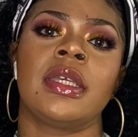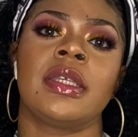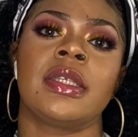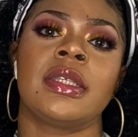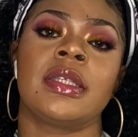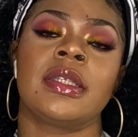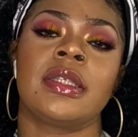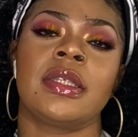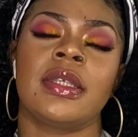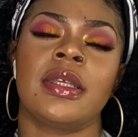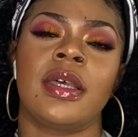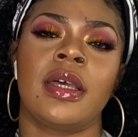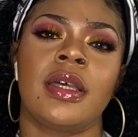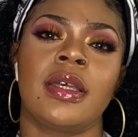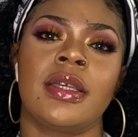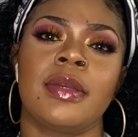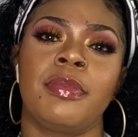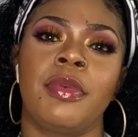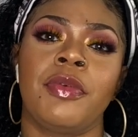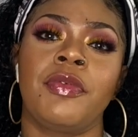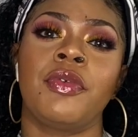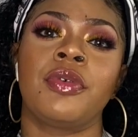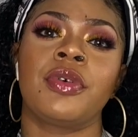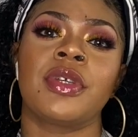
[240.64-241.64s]

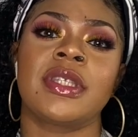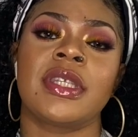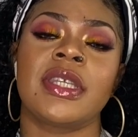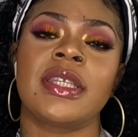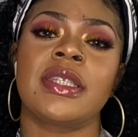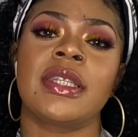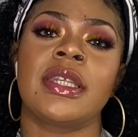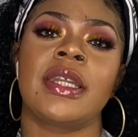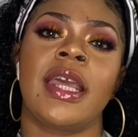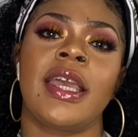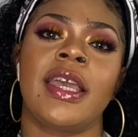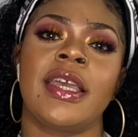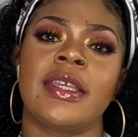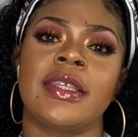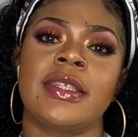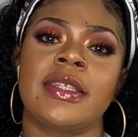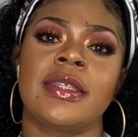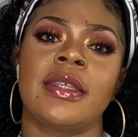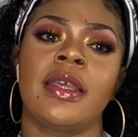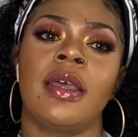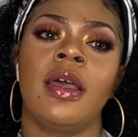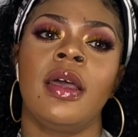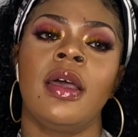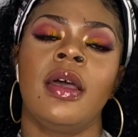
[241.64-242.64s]
60
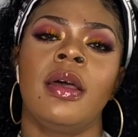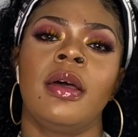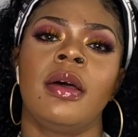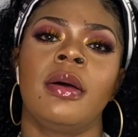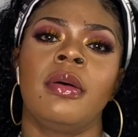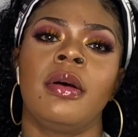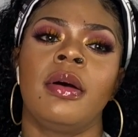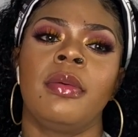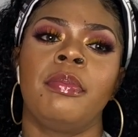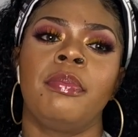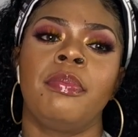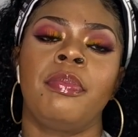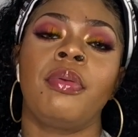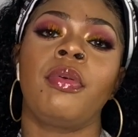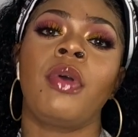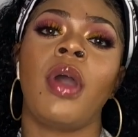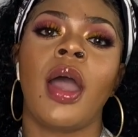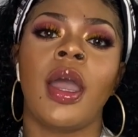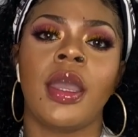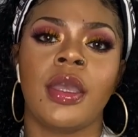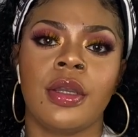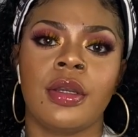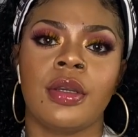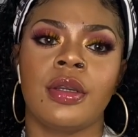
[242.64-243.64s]
days
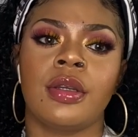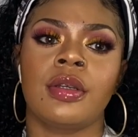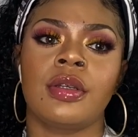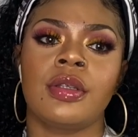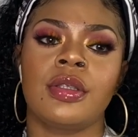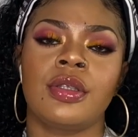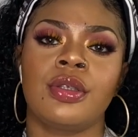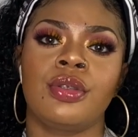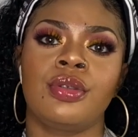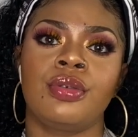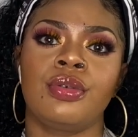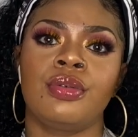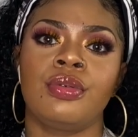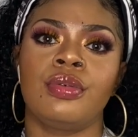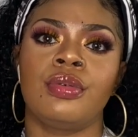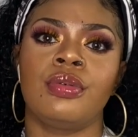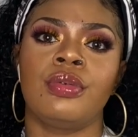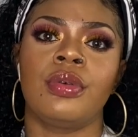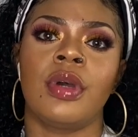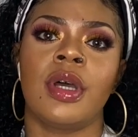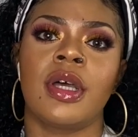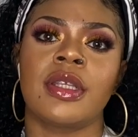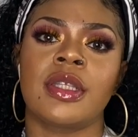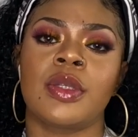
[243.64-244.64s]
prior
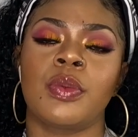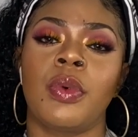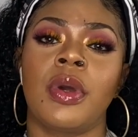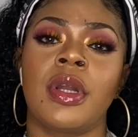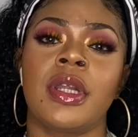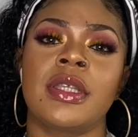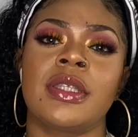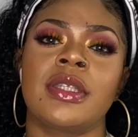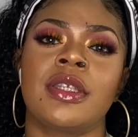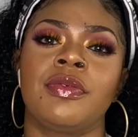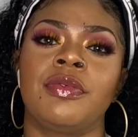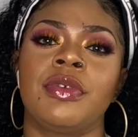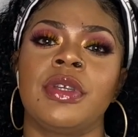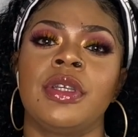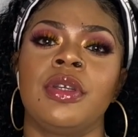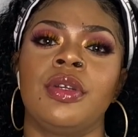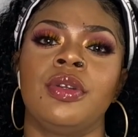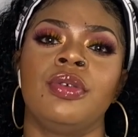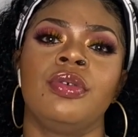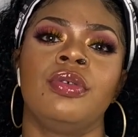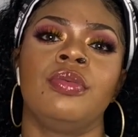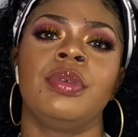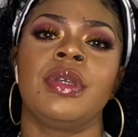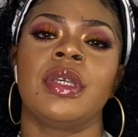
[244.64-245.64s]
to us wanting to
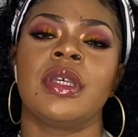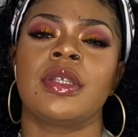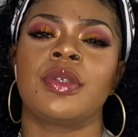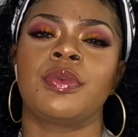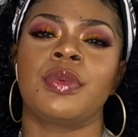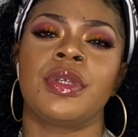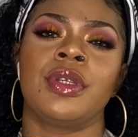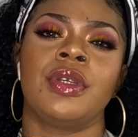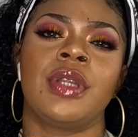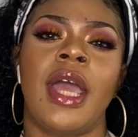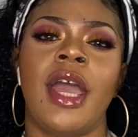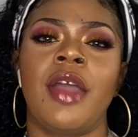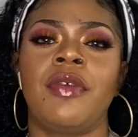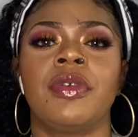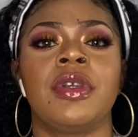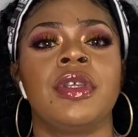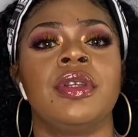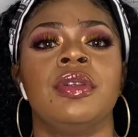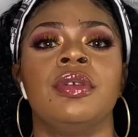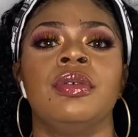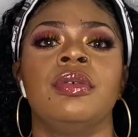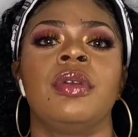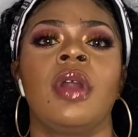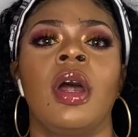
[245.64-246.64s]
renew, because we had
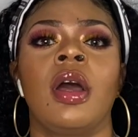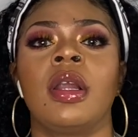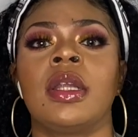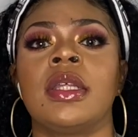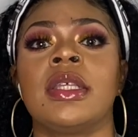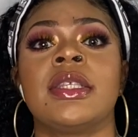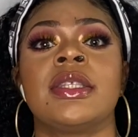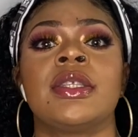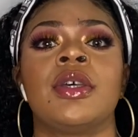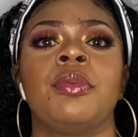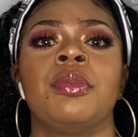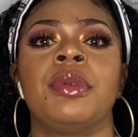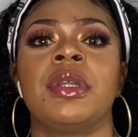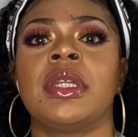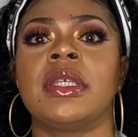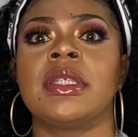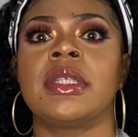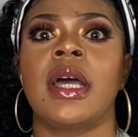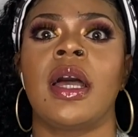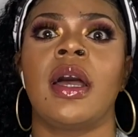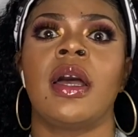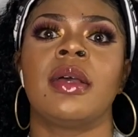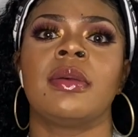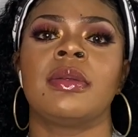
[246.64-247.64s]
renewed our lease so many
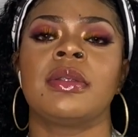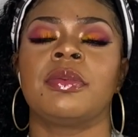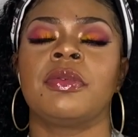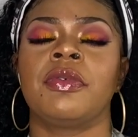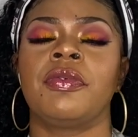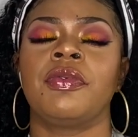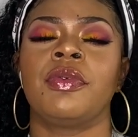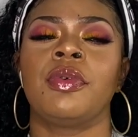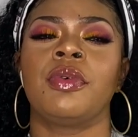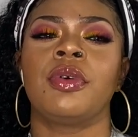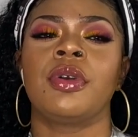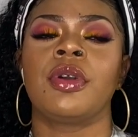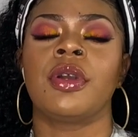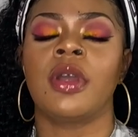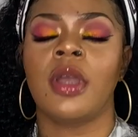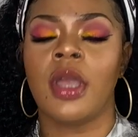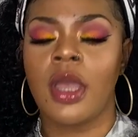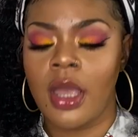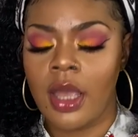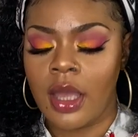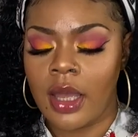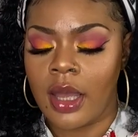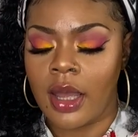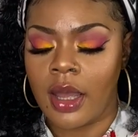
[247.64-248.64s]
times before.
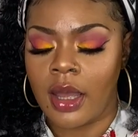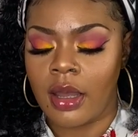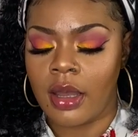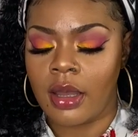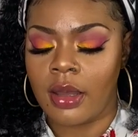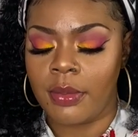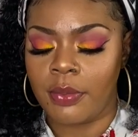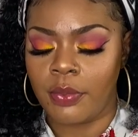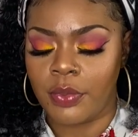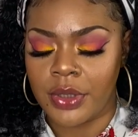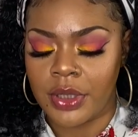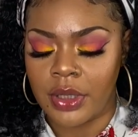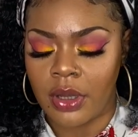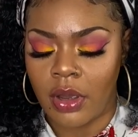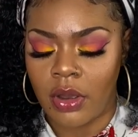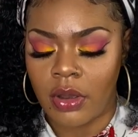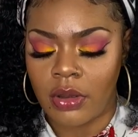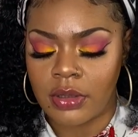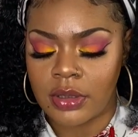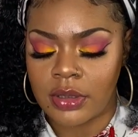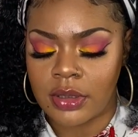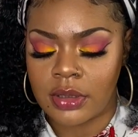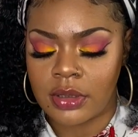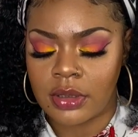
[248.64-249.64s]
We
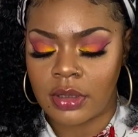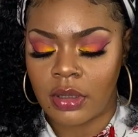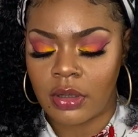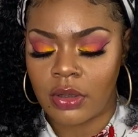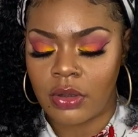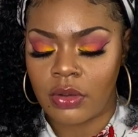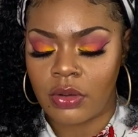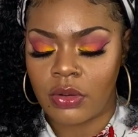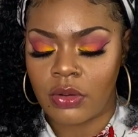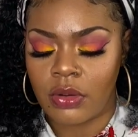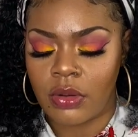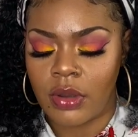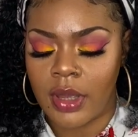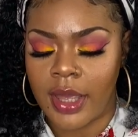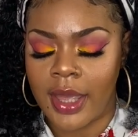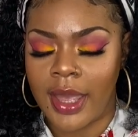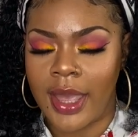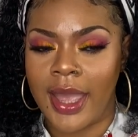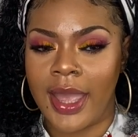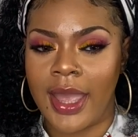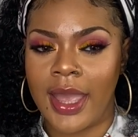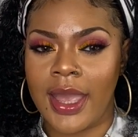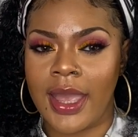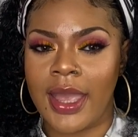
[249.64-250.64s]
also
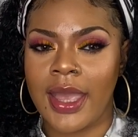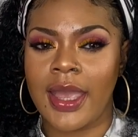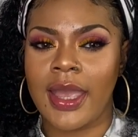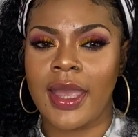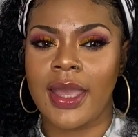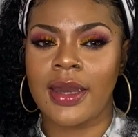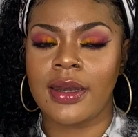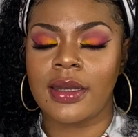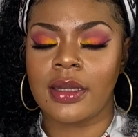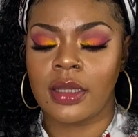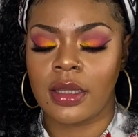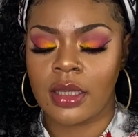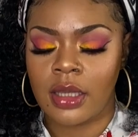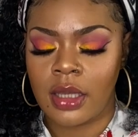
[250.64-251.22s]
had